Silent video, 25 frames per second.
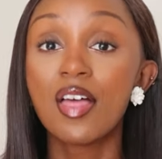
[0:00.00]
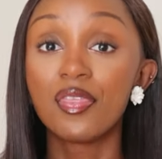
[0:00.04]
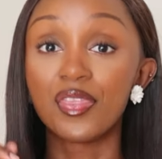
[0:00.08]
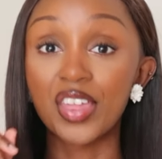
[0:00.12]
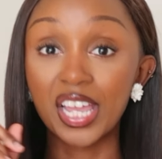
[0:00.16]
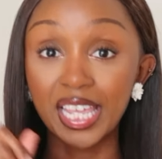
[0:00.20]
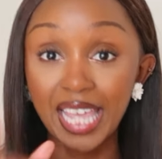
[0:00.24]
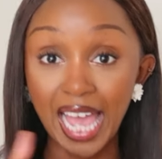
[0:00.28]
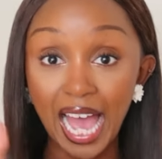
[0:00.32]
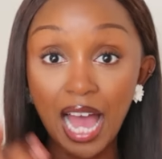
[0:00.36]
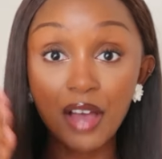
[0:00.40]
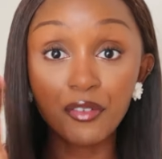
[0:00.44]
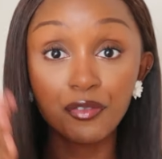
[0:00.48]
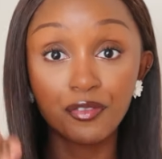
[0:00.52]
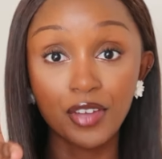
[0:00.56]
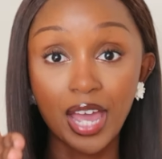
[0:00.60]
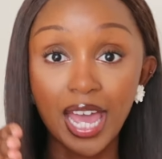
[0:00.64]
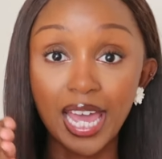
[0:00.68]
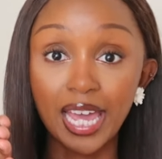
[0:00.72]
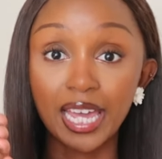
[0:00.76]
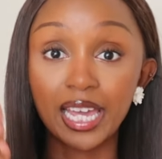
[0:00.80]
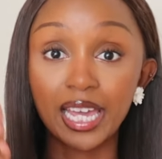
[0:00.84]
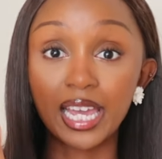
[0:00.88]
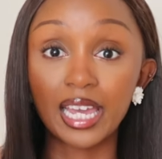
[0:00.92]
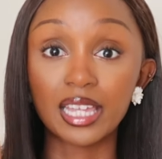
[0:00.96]
The
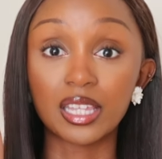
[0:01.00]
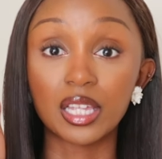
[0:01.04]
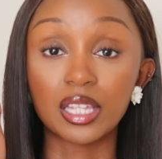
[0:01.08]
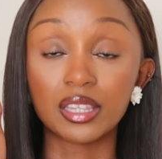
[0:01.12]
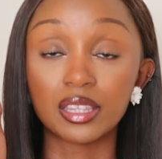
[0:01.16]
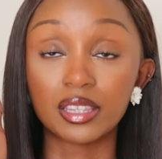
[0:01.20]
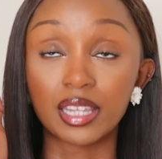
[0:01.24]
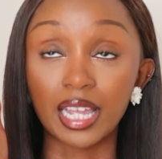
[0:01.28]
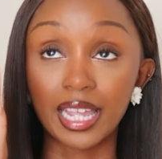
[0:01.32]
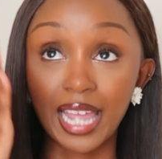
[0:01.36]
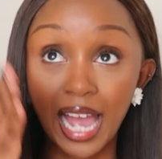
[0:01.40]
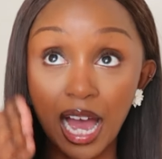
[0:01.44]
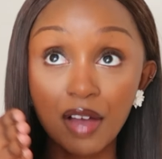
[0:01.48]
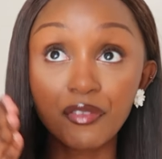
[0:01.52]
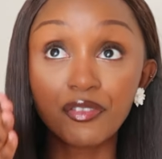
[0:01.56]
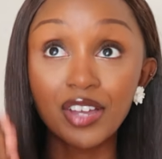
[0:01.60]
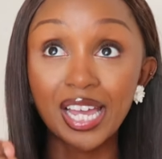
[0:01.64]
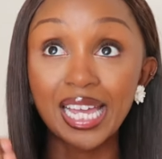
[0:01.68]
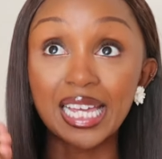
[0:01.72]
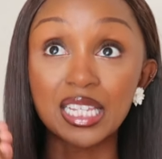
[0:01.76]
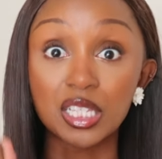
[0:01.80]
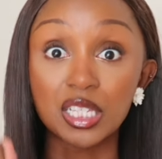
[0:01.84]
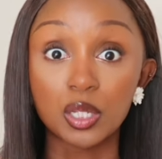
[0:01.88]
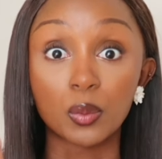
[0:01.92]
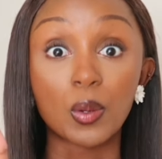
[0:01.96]
cafe
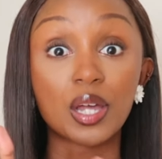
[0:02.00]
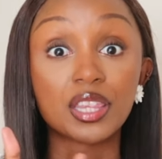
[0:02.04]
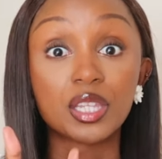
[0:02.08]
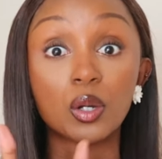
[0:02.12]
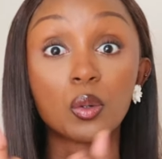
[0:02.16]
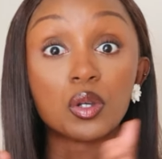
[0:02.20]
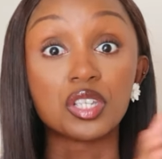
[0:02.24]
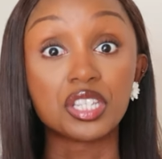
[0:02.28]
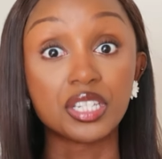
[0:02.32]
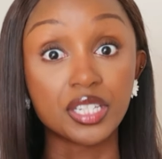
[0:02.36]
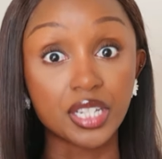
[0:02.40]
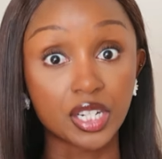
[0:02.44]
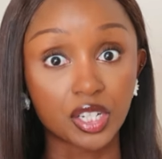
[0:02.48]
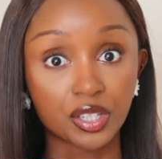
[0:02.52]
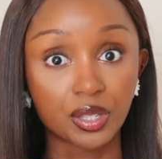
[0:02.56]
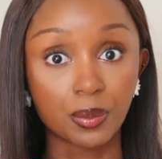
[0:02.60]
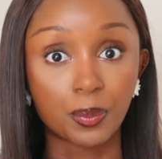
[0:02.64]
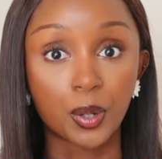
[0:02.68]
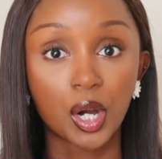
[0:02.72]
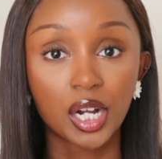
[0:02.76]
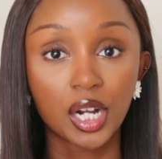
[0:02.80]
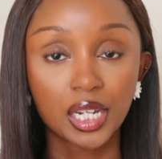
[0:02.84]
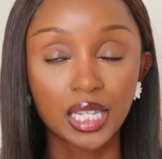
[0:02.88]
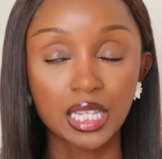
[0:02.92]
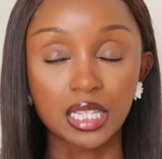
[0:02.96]
is the one that was near the
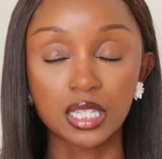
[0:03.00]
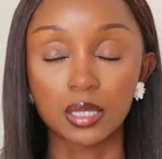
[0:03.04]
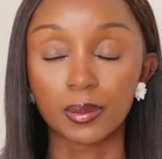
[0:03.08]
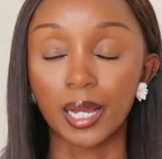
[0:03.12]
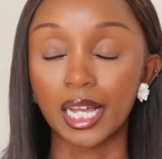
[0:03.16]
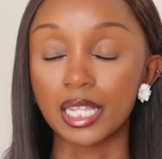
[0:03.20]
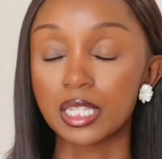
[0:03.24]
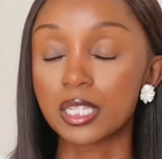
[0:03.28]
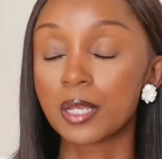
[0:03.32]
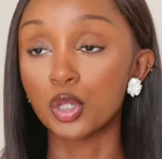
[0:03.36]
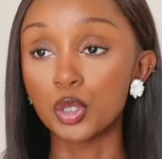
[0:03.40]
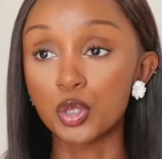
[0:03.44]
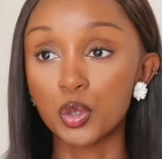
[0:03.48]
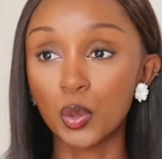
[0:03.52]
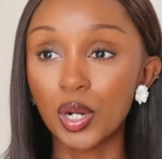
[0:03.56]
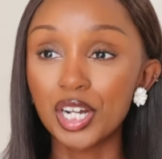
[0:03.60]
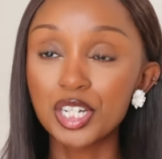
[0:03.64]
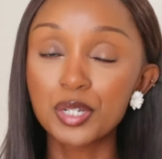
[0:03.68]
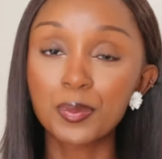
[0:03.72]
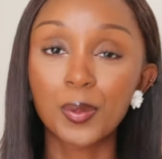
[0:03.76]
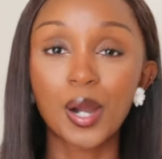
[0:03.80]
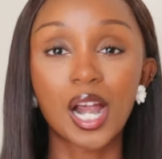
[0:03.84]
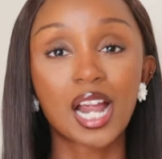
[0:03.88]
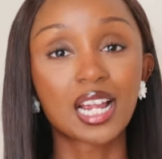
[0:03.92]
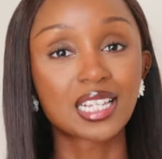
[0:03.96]
parking spot. So
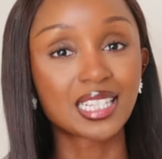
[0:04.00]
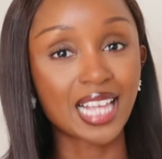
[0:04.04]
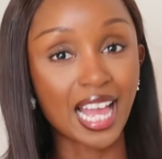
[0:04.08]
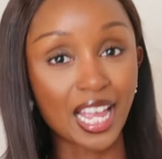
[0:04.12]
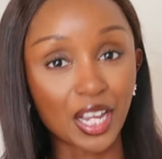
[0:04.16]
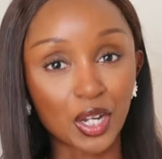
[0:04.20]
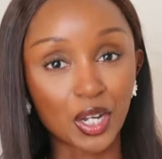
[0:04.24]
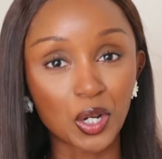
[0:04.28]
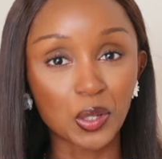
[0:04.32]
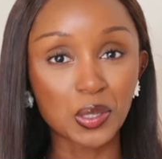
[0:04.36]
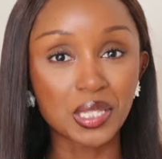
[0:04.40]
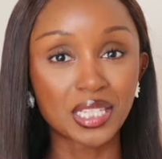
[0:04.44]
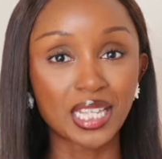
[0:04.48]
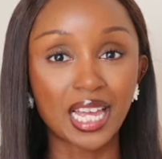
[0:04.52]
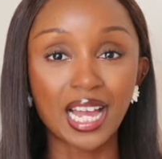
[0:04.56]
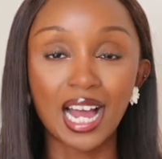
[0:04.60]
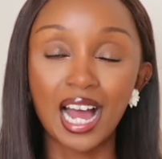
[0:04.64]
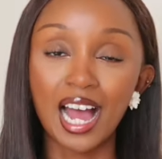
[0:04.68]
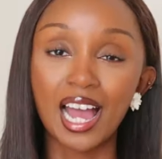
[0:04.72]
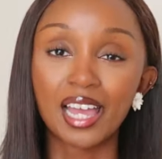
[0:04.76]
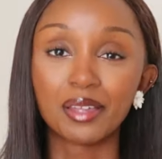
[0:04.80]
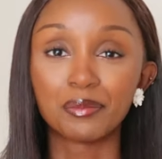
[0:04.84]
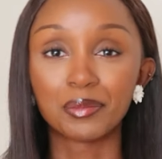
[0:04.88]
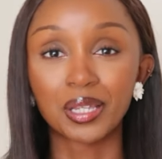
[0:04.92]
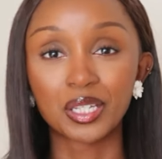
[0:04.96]
George parks, I go say
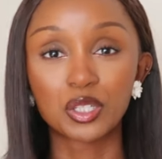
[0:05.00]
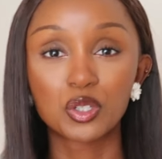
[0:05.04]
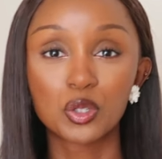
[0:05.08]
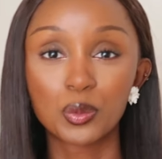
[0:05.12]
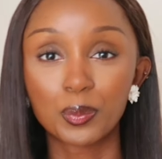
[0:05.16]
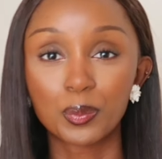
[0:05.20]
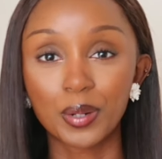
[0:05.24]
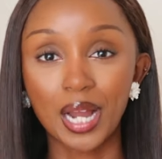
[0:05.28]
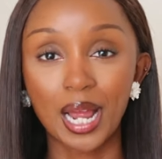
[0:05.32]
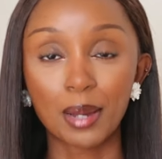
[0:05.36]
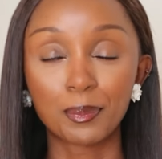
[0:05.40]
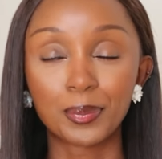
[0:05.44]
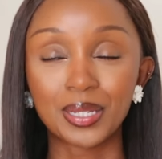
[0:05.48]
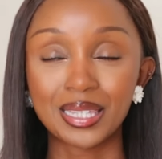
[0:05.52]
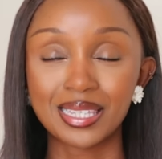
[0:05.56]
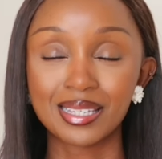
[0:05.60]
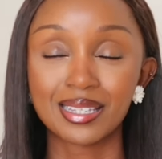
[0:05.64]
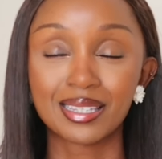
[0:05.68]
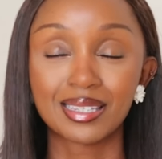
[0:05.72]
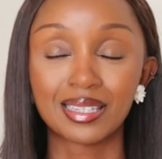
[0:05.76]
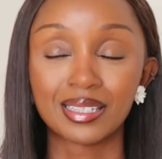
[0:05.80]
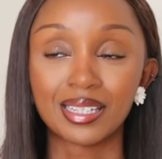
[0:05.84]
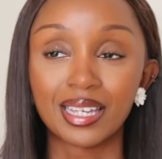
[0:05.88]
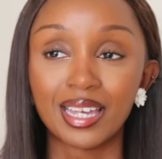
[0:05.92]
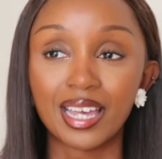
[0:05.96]
hi, I'm like super happy
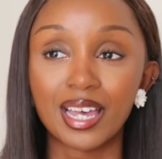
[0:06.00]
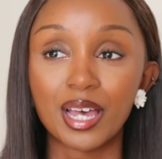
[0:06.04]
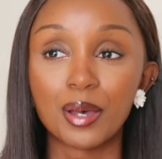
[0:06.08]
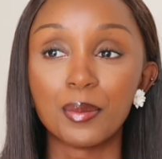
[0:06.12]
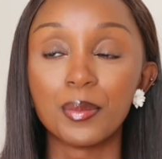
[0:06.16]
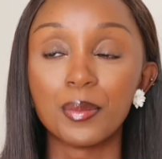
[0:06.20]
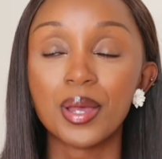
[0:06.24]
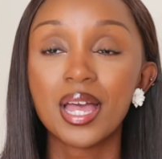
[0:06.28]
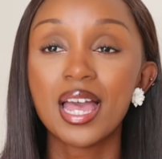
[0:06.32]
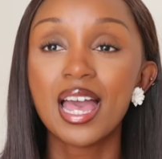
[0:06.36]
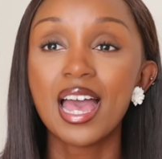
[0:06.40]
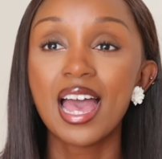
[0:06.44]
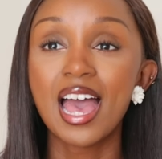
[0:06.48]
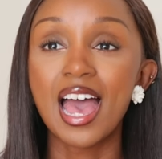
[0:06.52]
to see him.